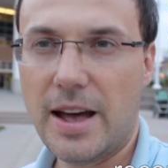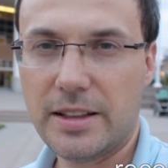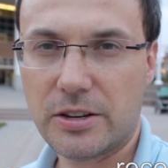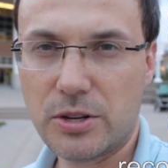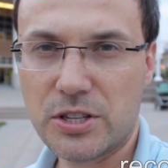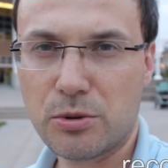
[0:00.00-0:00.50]
And
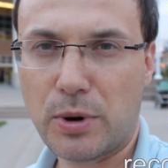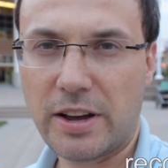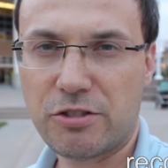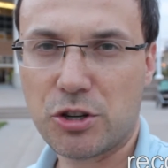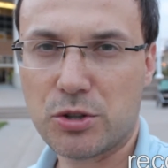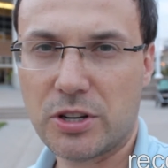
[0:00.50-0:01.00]
the reason why
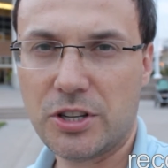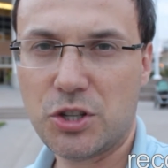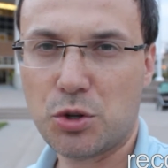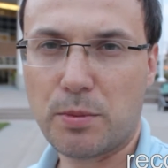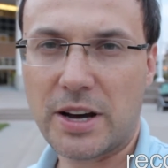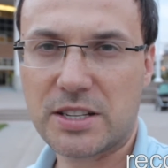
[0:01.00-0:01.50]
I've chosen
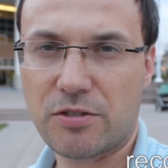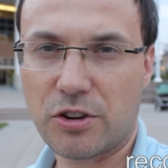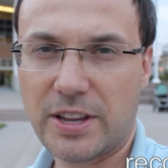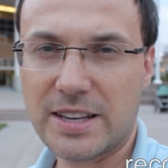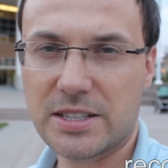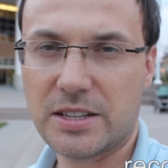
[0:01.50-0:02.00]
these two mics for
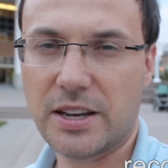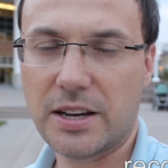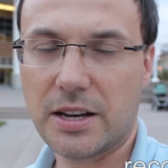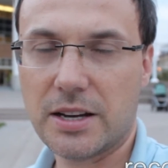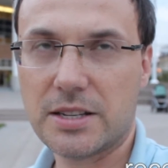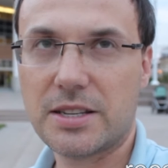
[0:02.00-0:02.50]
testing
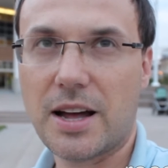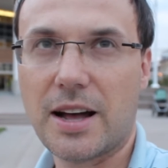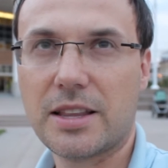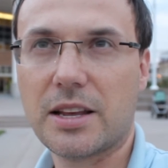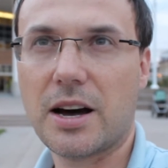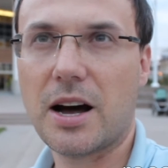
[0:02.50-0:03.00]
is
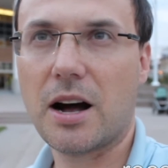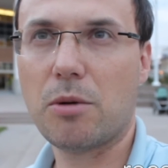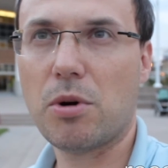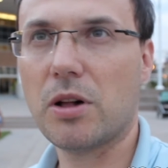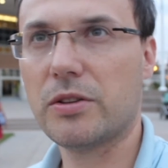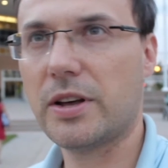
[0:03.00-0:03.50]
that,
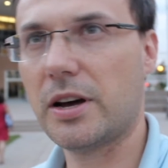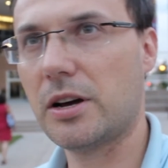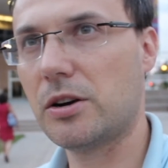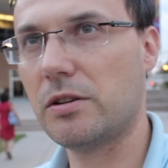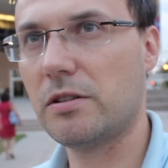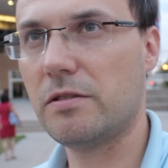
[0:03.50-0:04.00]
well,
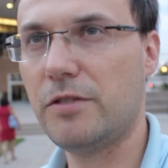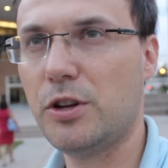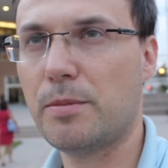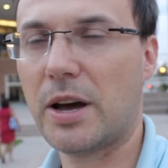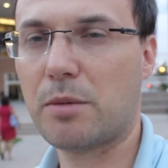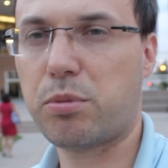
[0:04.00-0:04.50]
the
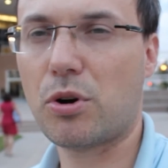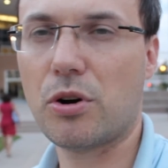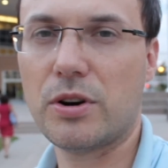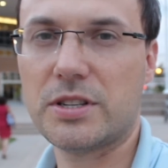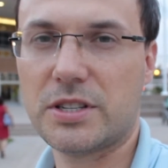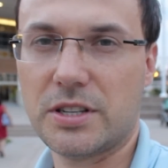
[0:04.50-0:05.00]
VideoMic
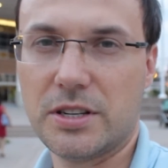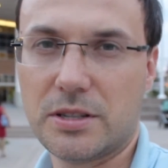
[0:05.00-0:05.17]
Pro is